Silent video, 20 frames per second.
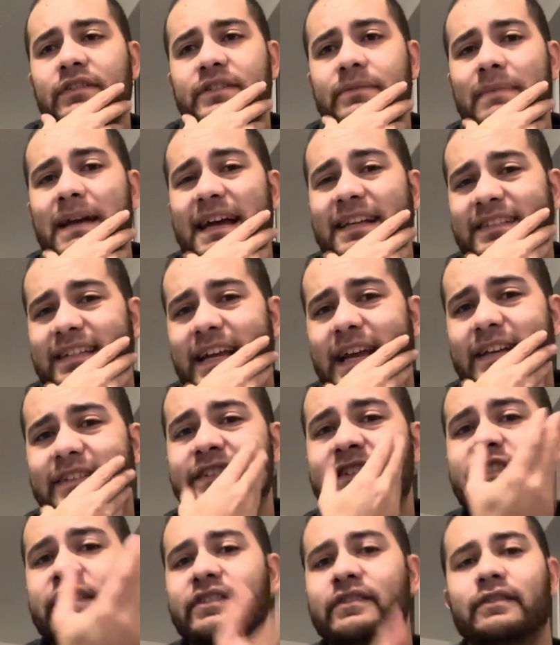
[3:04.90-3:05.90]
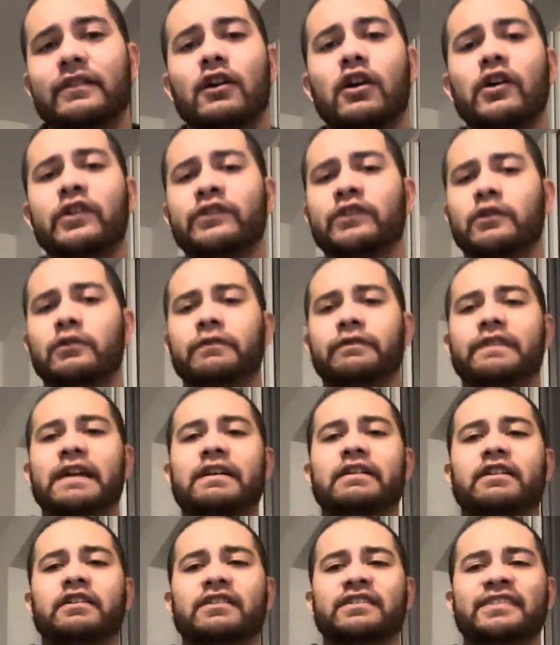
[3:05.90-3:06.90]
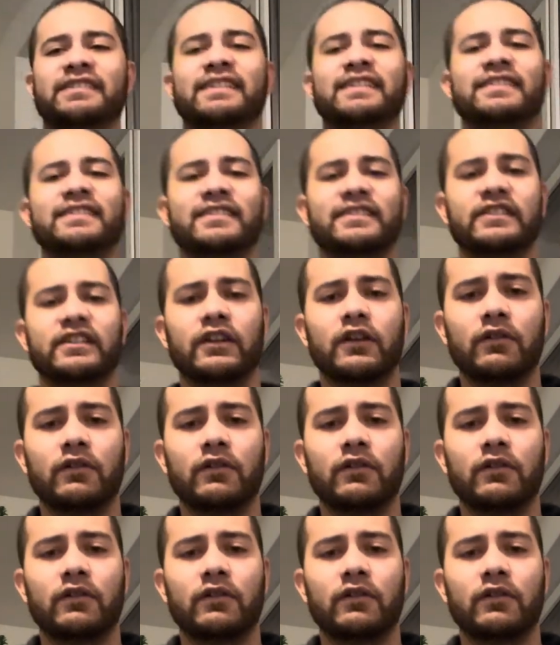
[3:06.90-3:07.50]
to Masta Ace, he's also very consistent.